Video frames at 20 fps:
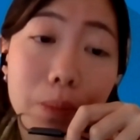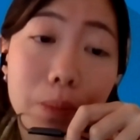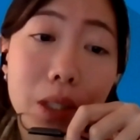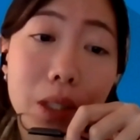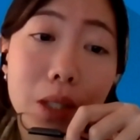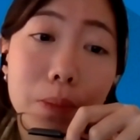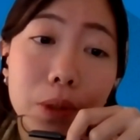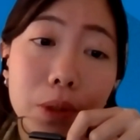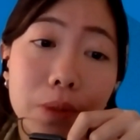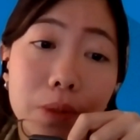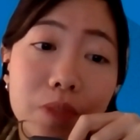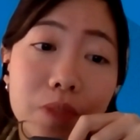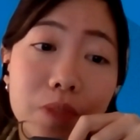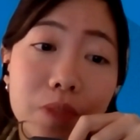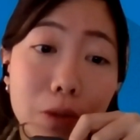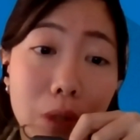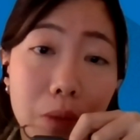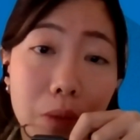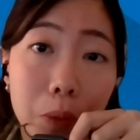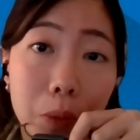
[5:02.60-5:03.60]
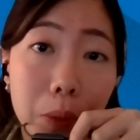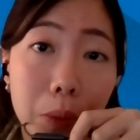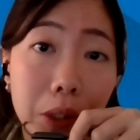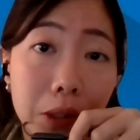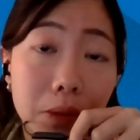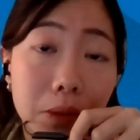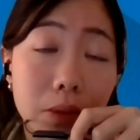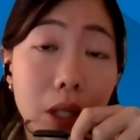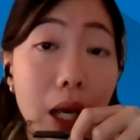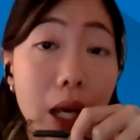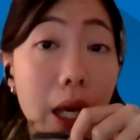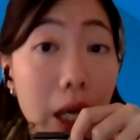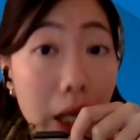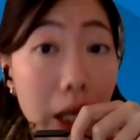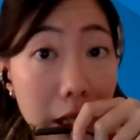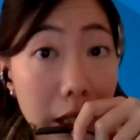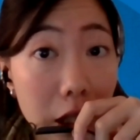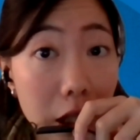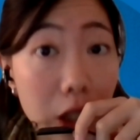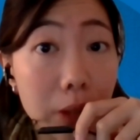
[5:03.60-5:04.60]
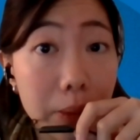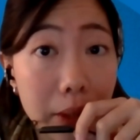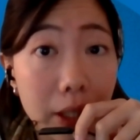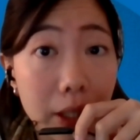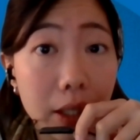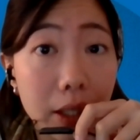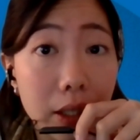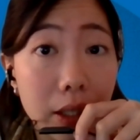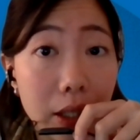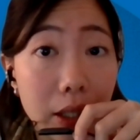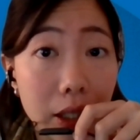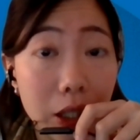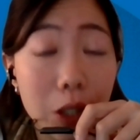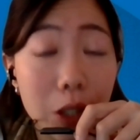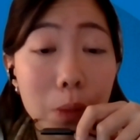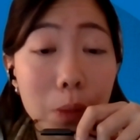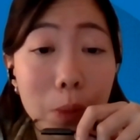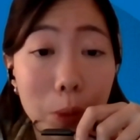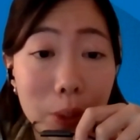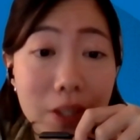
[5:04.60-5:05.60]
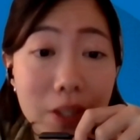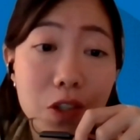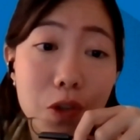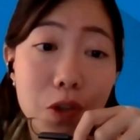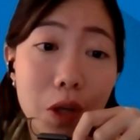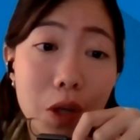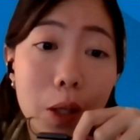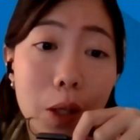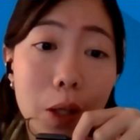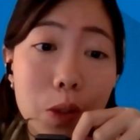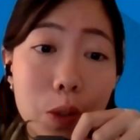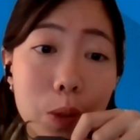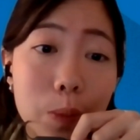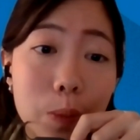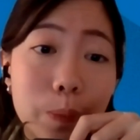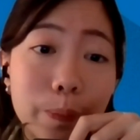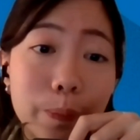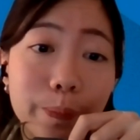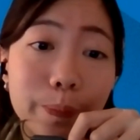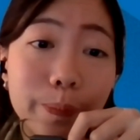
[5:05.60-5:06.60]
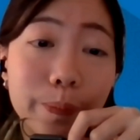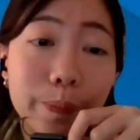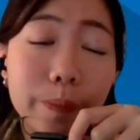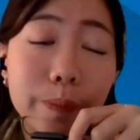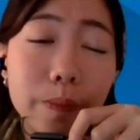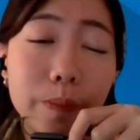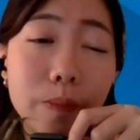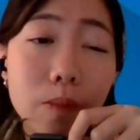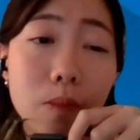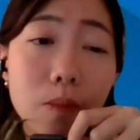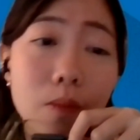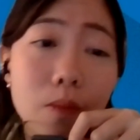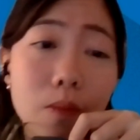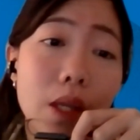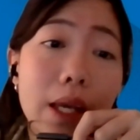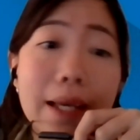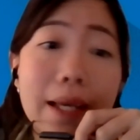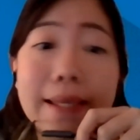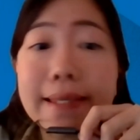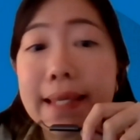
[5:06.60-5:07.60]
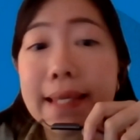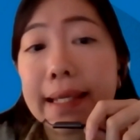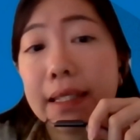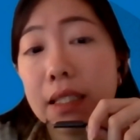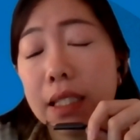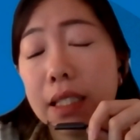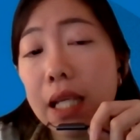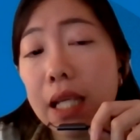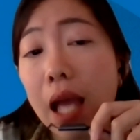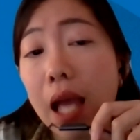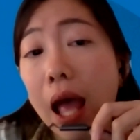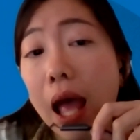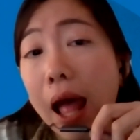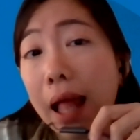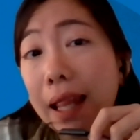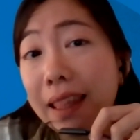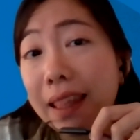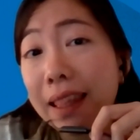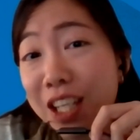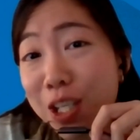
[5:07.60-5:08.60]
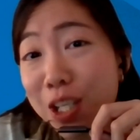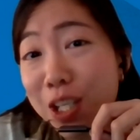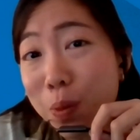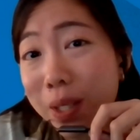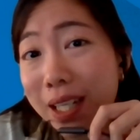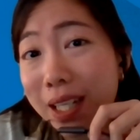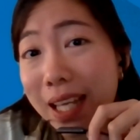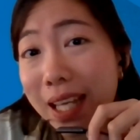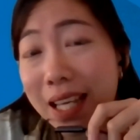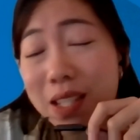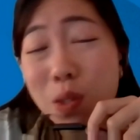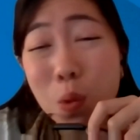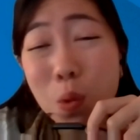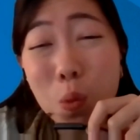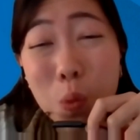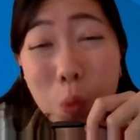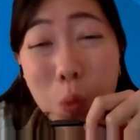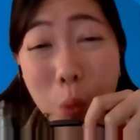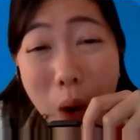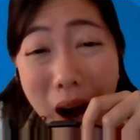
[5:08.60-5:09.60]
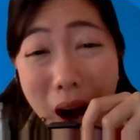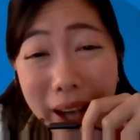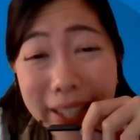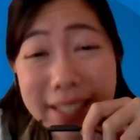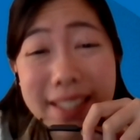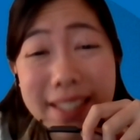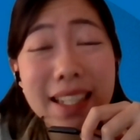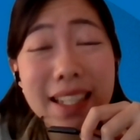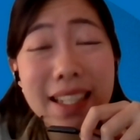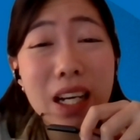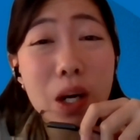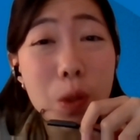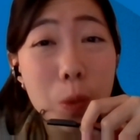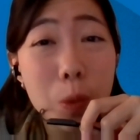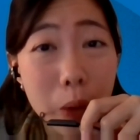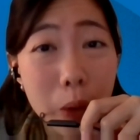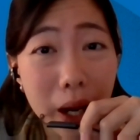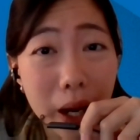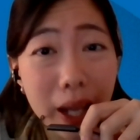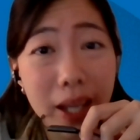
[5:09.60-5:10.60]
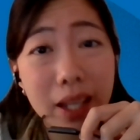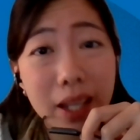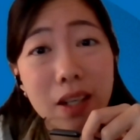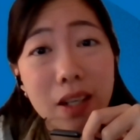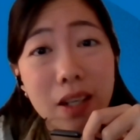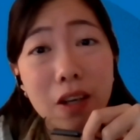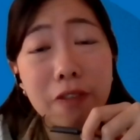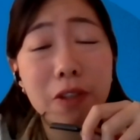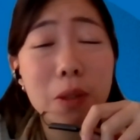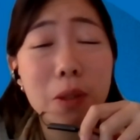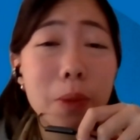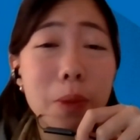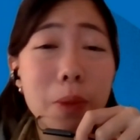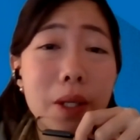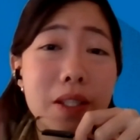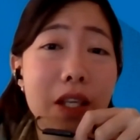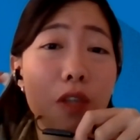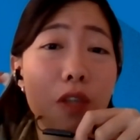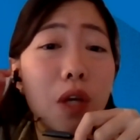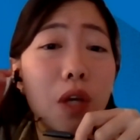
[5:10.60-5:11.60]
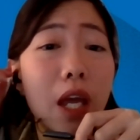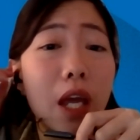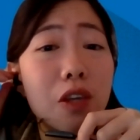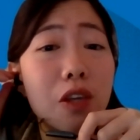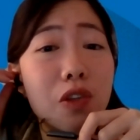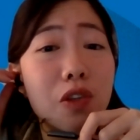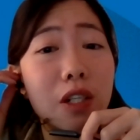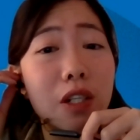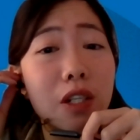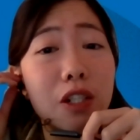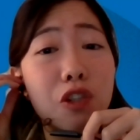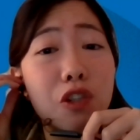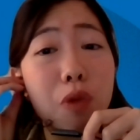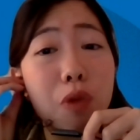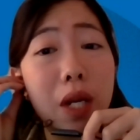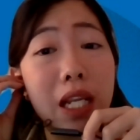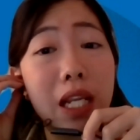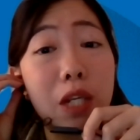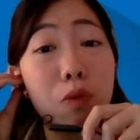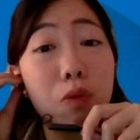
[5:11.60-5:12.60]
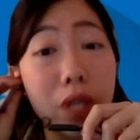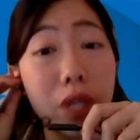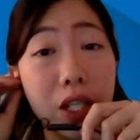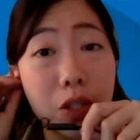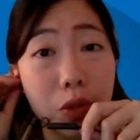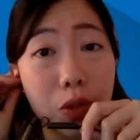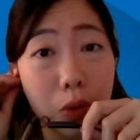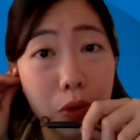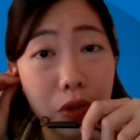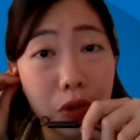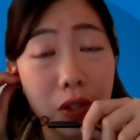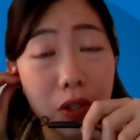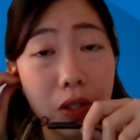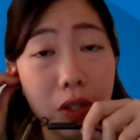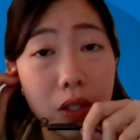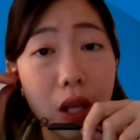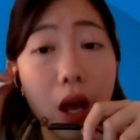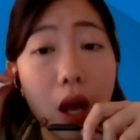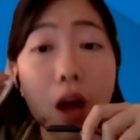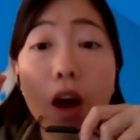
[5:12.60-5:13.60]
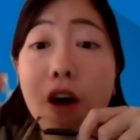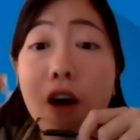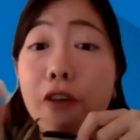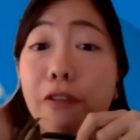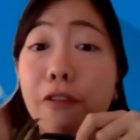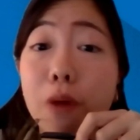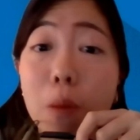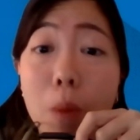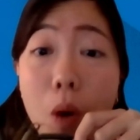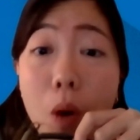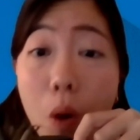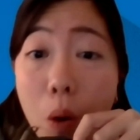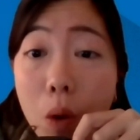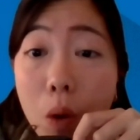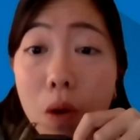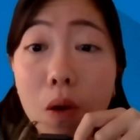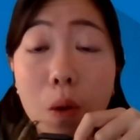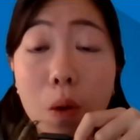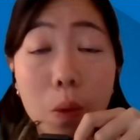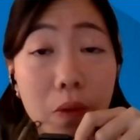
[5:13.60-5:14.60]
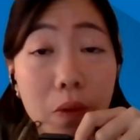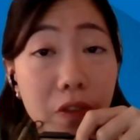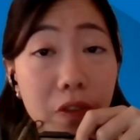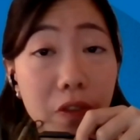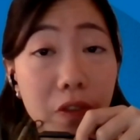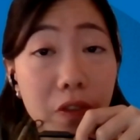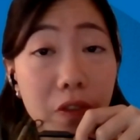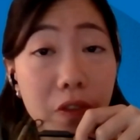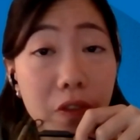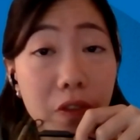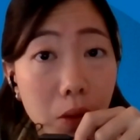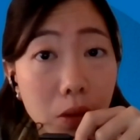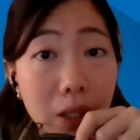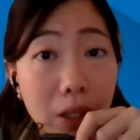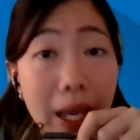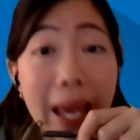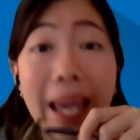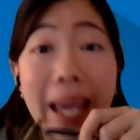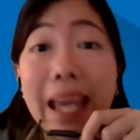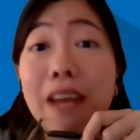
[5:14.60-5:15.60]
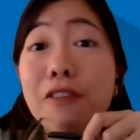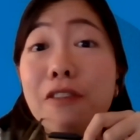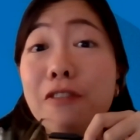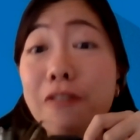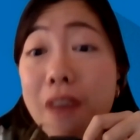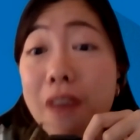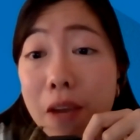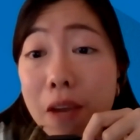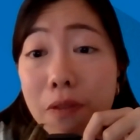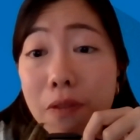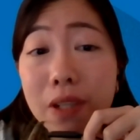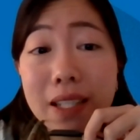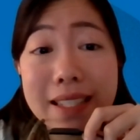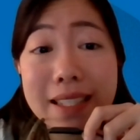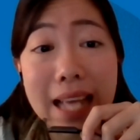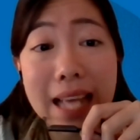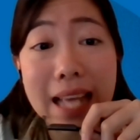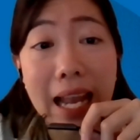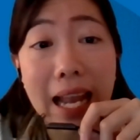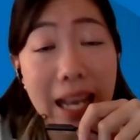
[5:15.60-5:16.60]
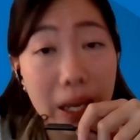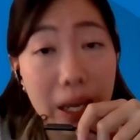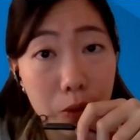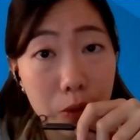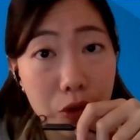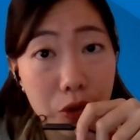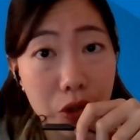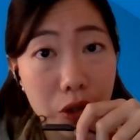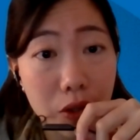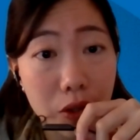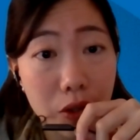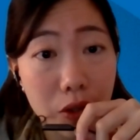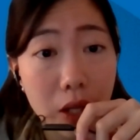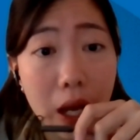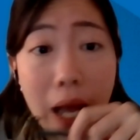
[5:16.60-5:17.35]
people around the world, including in human rights education. Secondly, the UN has a wide array of human rights education and training resources from all over the world in various languages